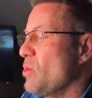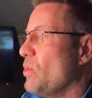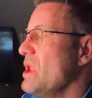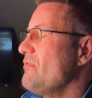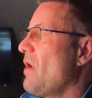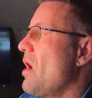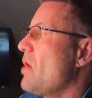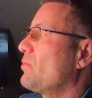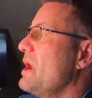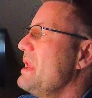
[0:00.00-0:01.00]
We've
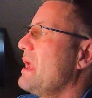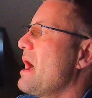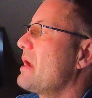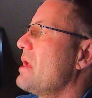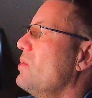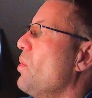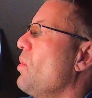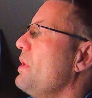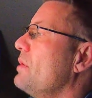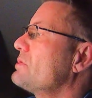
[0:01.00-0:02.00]
already got an
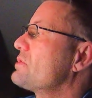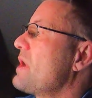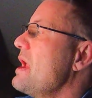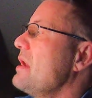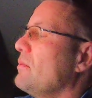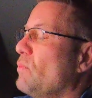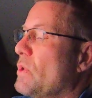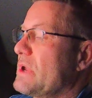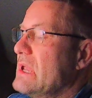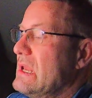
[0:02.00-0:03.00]
oil trade
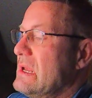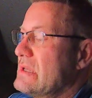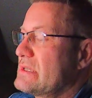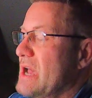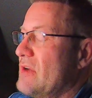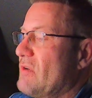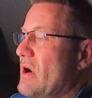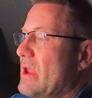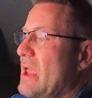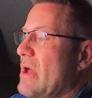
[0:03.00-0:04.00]
working inside of
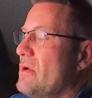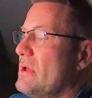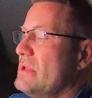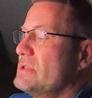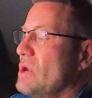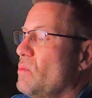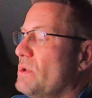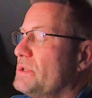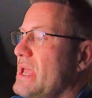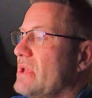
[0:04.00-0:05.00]
our account, and so
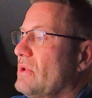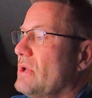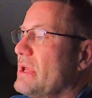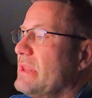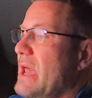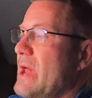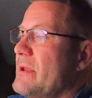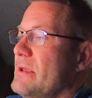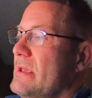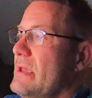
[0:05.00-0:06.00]
we'll take a look at
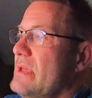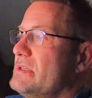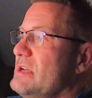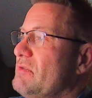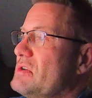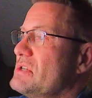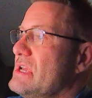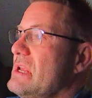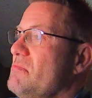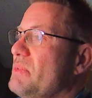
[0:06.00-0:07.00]
that and see if there's
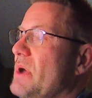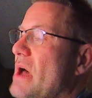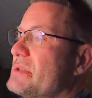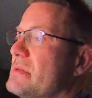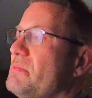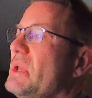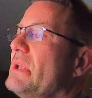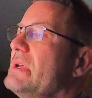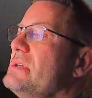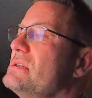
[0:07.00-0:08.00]
any
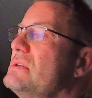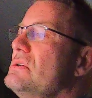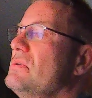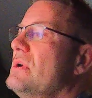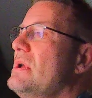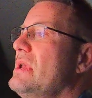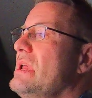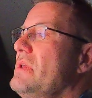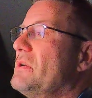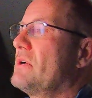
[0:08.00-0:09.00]
possibilities to
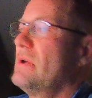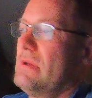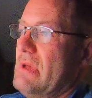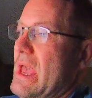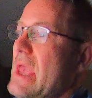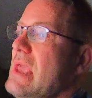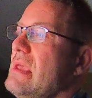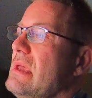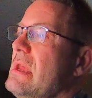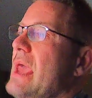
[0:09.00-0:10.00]
either
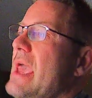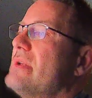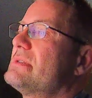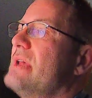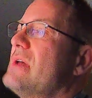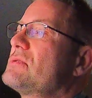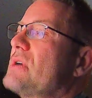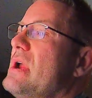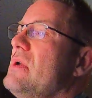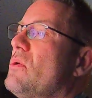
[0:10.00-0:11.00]
A, enhance that
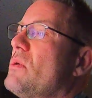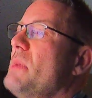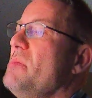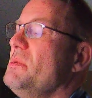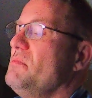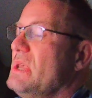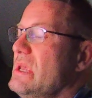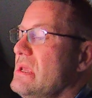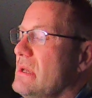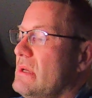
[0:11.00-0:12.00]
trade, or maybe
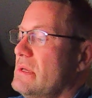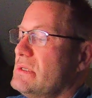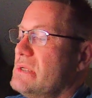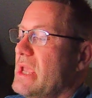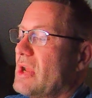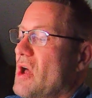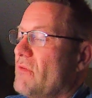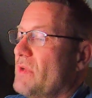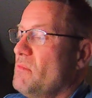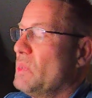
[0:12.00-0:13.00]
B, take it
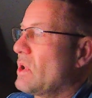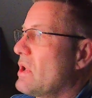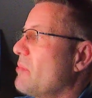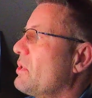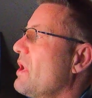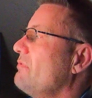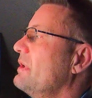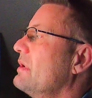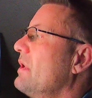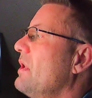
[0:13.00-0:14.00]
off and book our
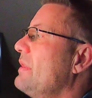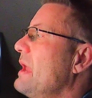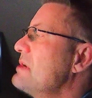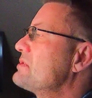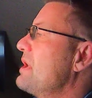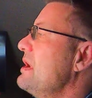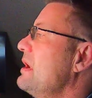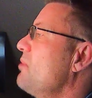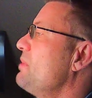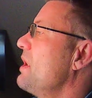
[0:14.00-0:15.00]
profit on that trade.
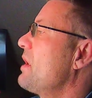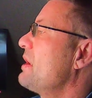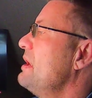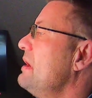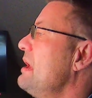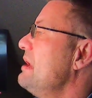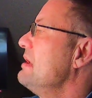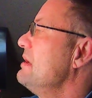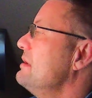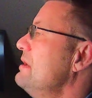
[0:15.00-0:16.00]
We are in a
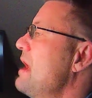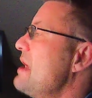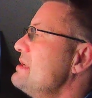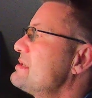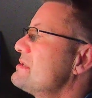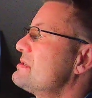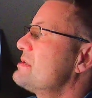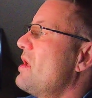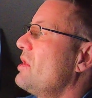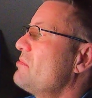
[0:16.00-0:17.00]
nice
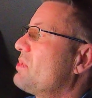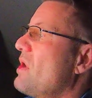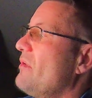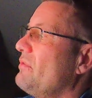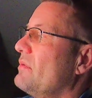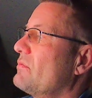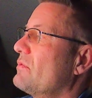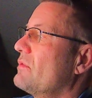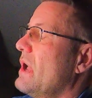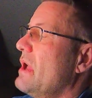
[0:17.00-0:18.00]
solid profit
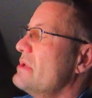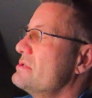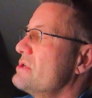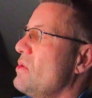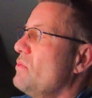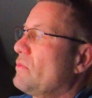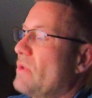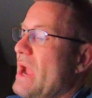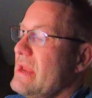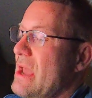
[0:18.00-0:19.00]
zone
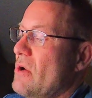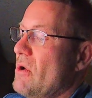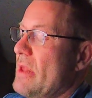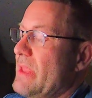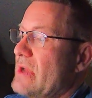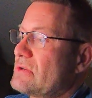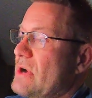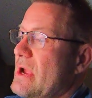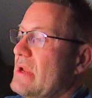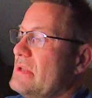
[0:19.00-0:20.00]
right now on that
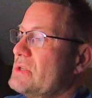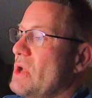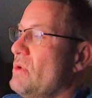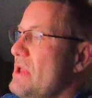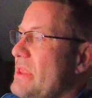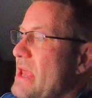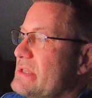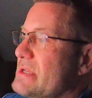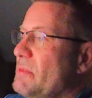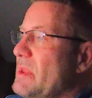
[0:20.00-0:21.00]
trade, and so
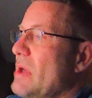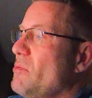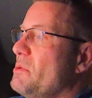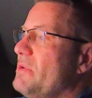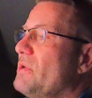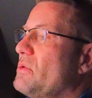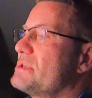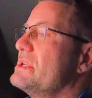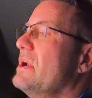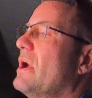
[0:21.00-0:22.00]
that's something that we'll be
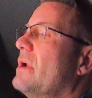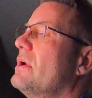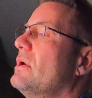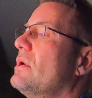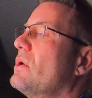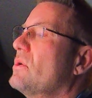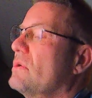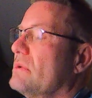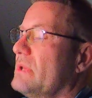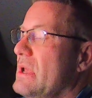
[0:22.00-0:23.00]
focusing on
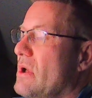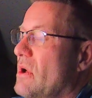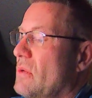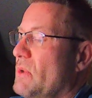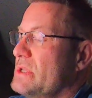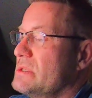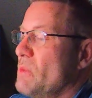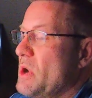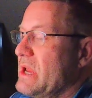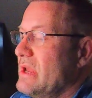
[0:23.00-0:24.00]
early on Wednesday
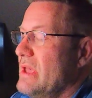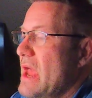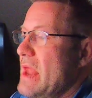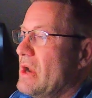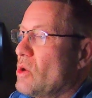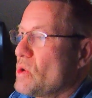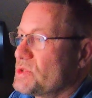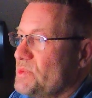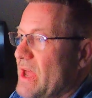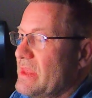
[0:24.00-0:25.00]
morning. And then of
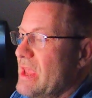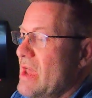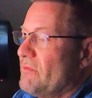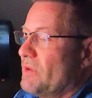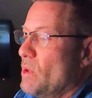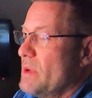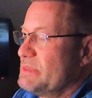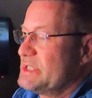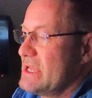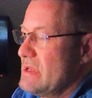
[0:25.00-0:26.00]
course we've got the
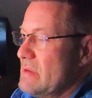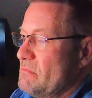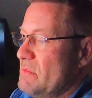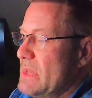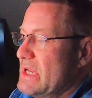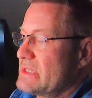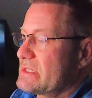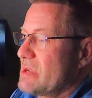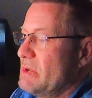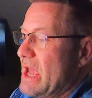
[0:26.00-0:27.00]
FOMC
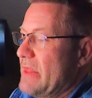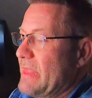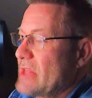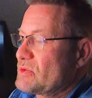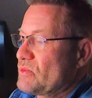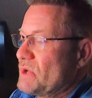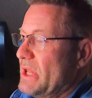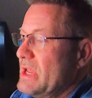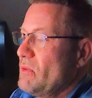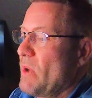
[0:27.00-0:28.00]
minutes coming out. That's
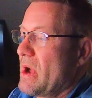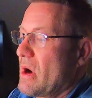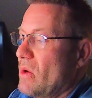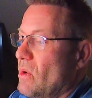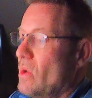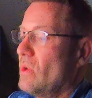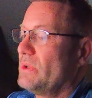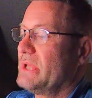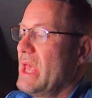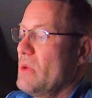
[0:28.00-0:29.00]
really what our
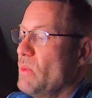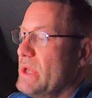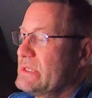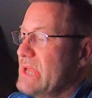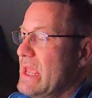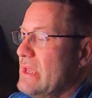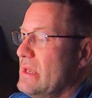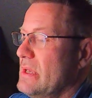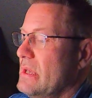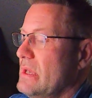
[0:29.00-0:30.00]
whole day Wednesday
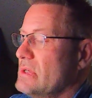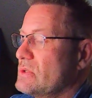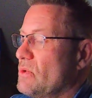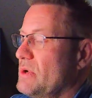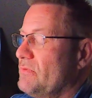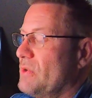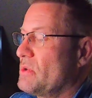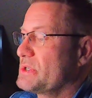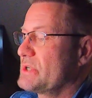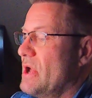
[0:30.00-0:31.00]
is going to
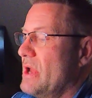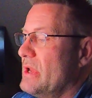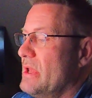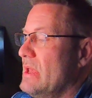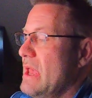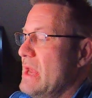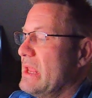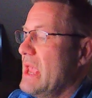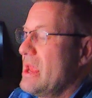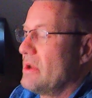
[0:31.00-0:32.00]
focus on. And
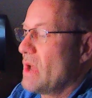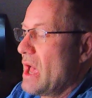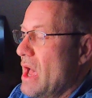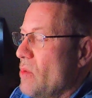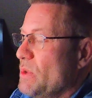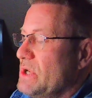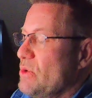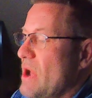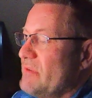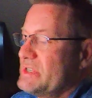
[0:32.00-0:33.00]
again, we
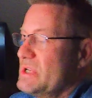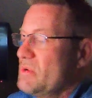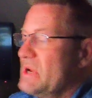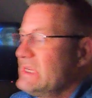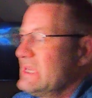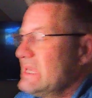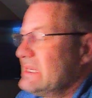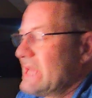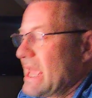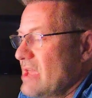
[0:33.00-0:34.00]
do have a 0
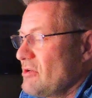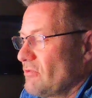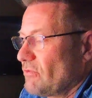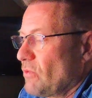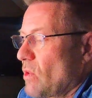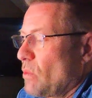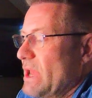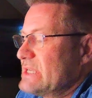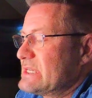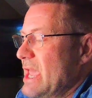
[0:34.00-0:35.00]
DTE day for
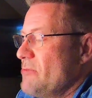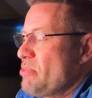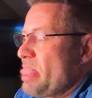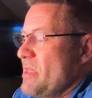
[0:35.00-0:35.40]
Wednesday.